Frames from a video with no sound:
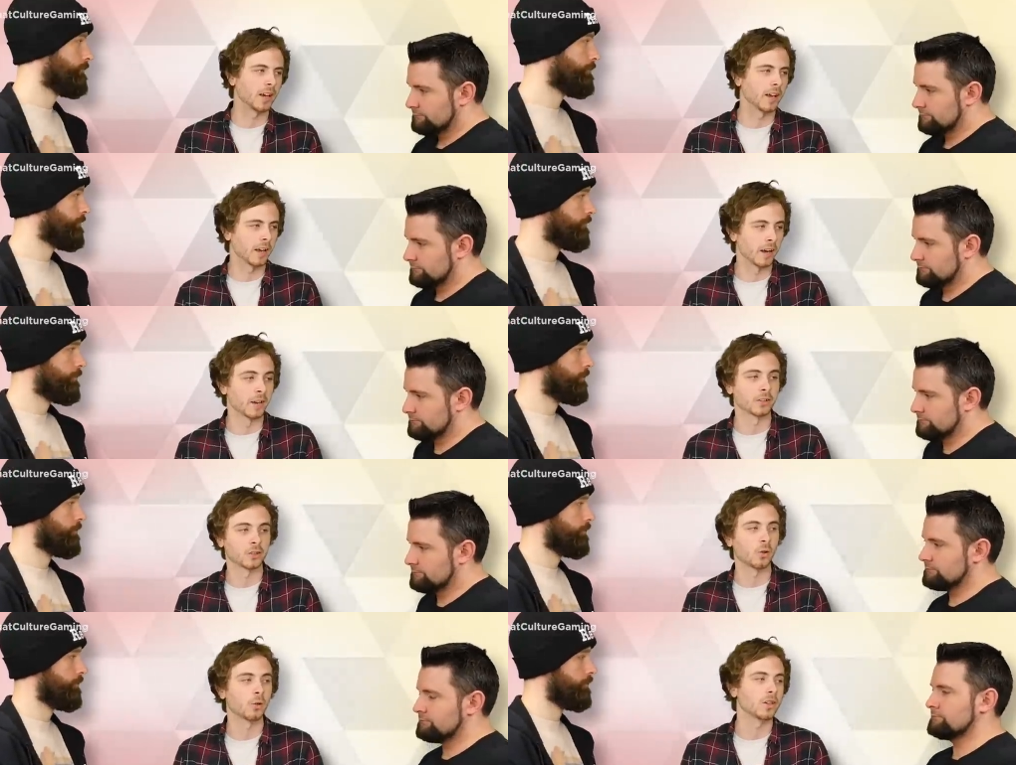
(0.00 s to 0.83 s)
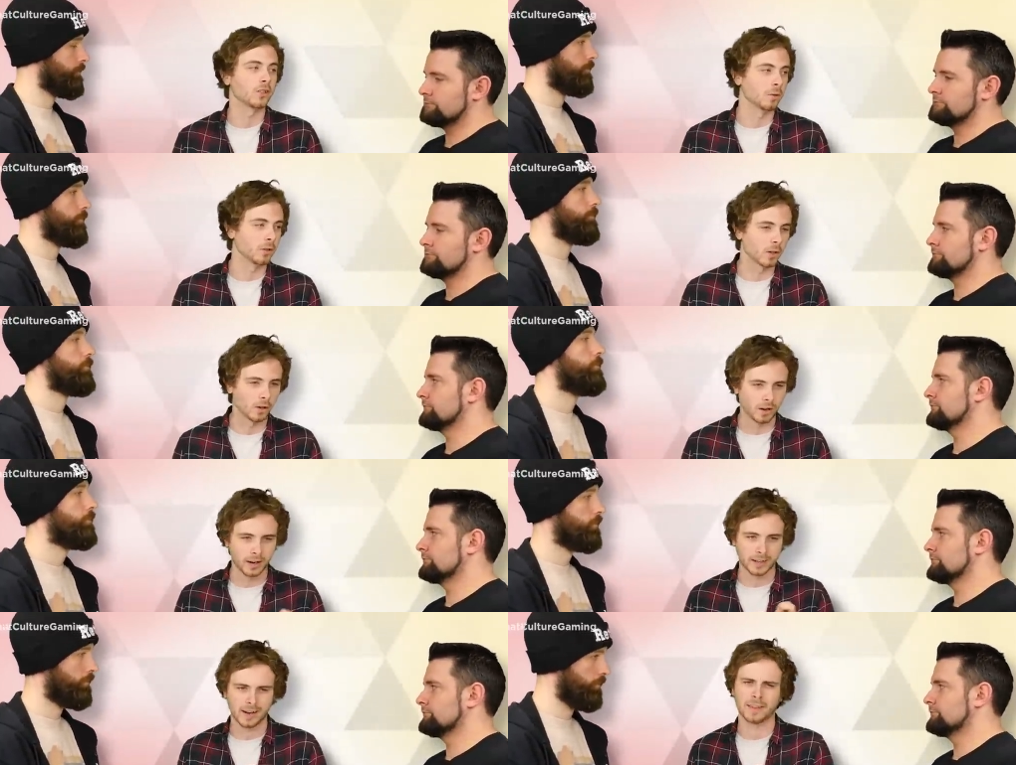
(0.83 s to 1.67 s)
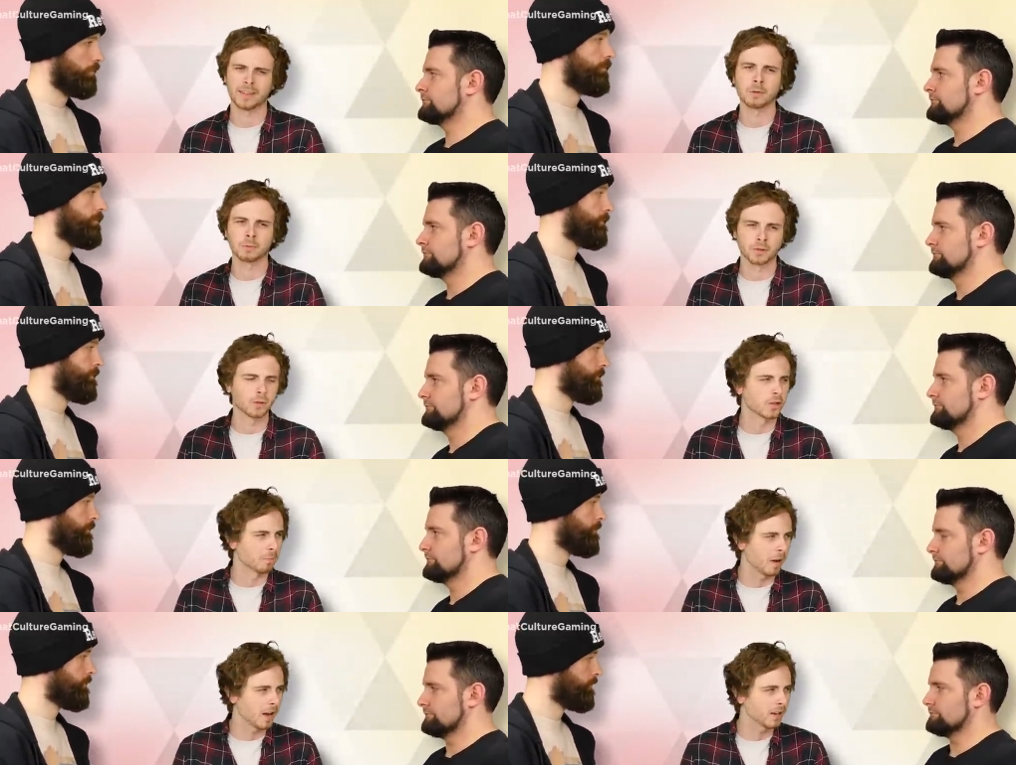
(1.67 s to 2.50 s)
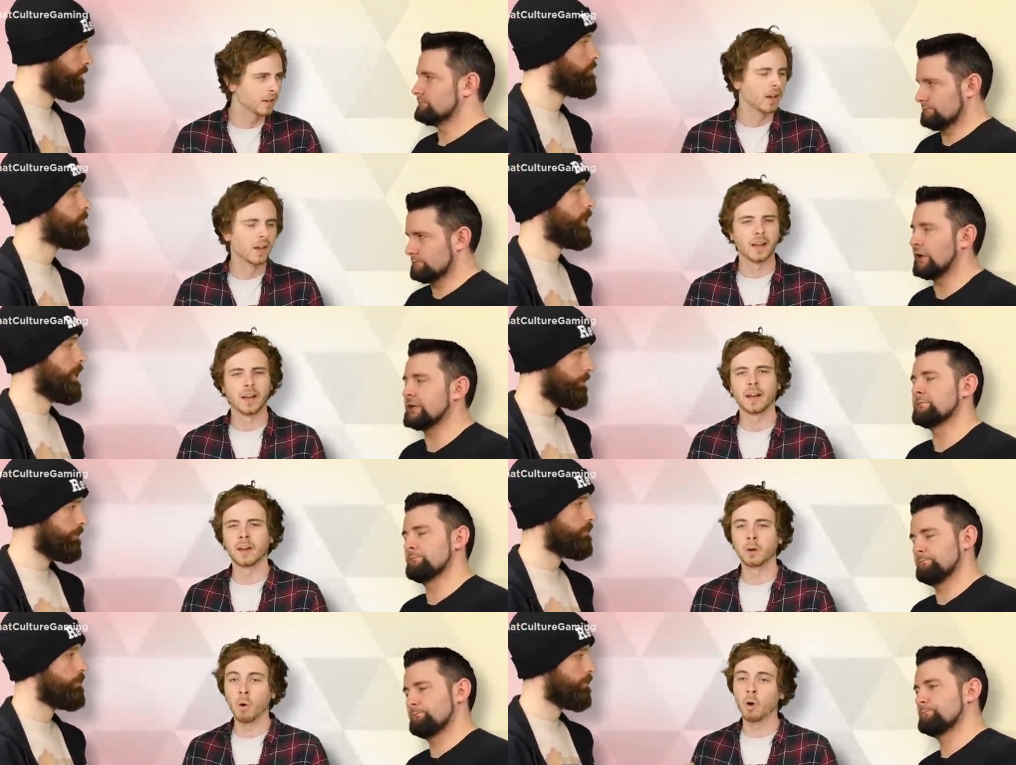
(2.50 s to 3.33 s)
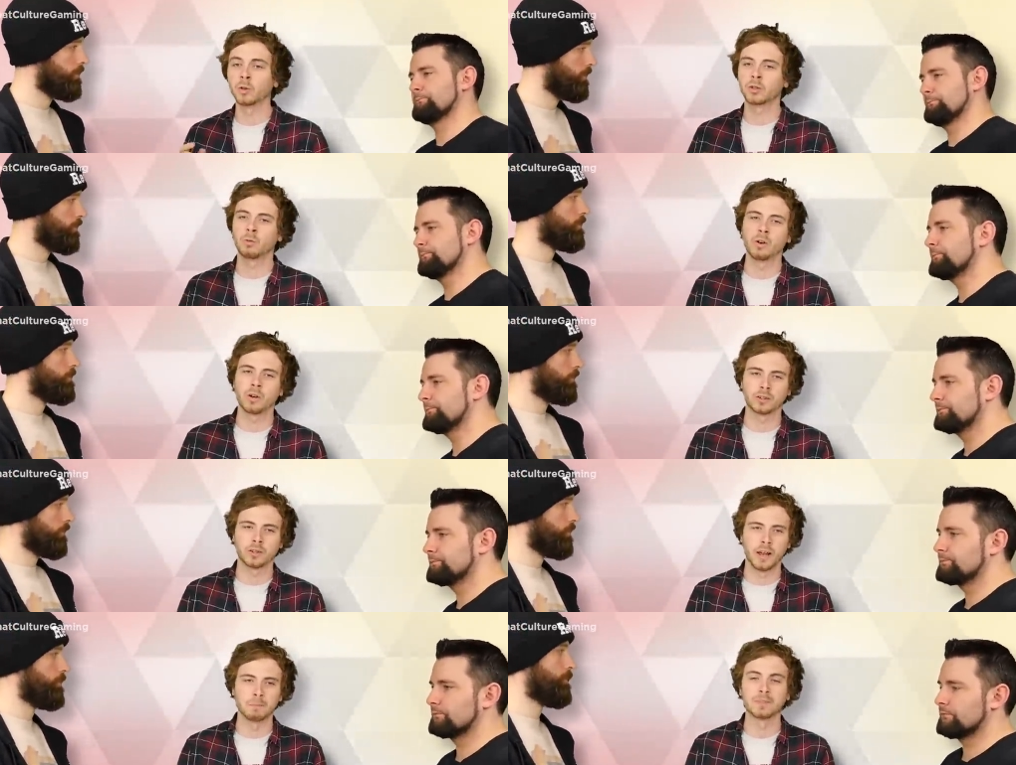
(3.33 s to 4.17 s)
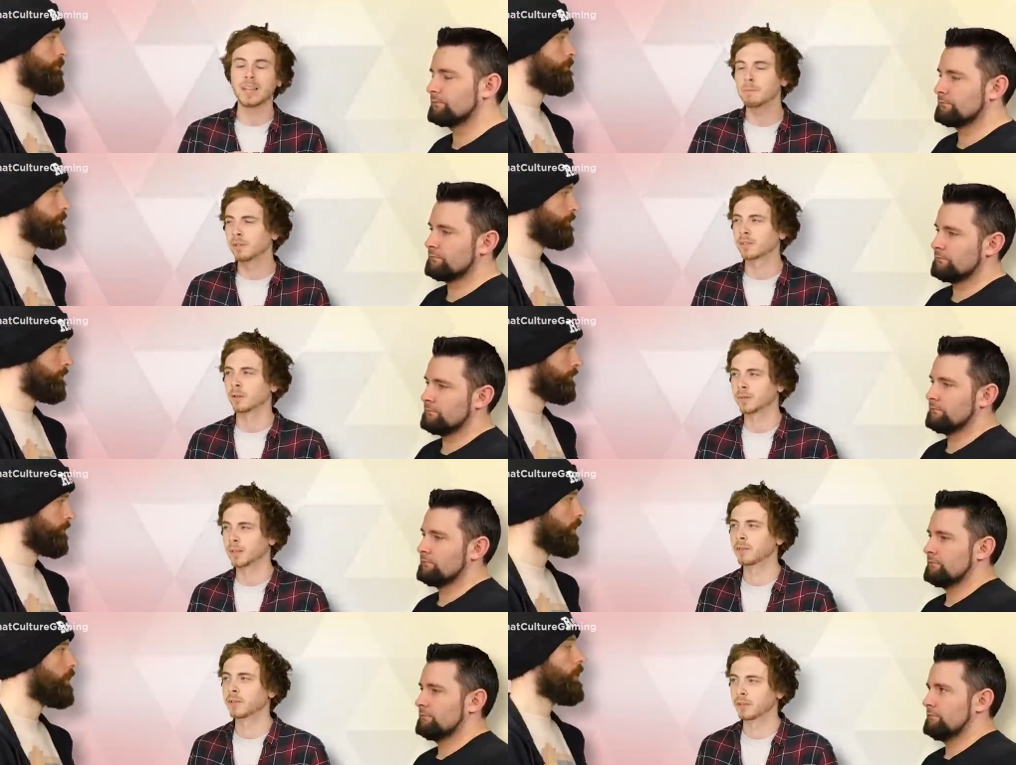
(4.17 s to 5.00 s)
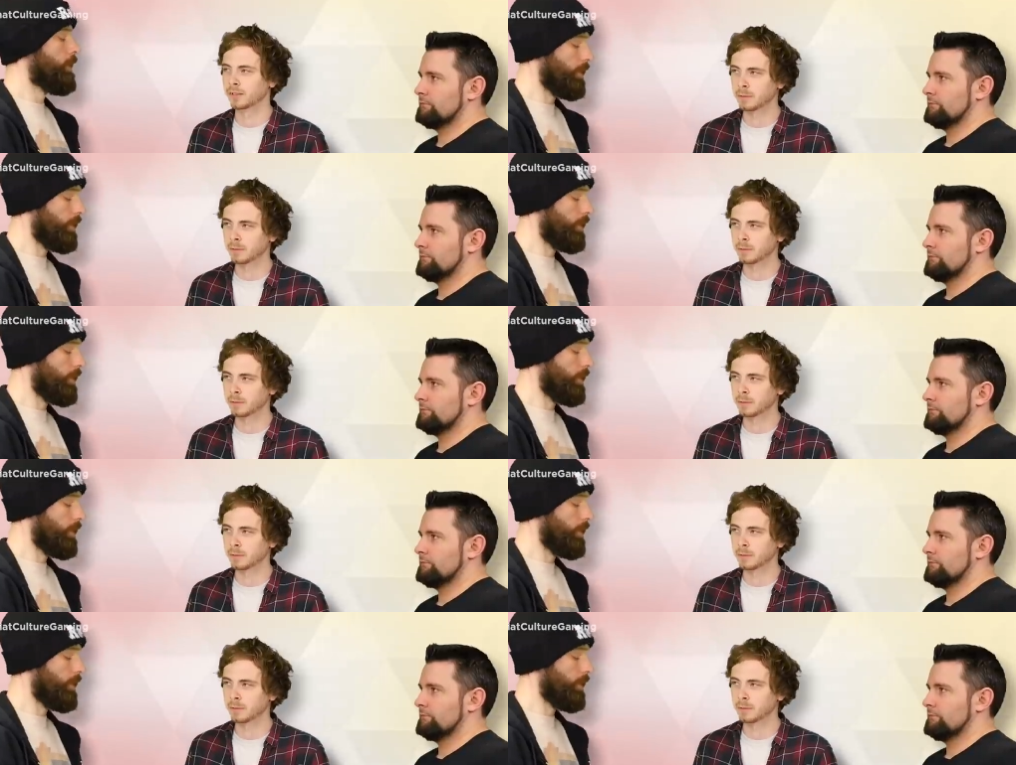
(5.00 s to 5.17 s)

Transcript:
Speaker 1: uh, a Sony studio I, I think it was Sony Japan, right. uh, who also worked on um, Demon's Souls, the original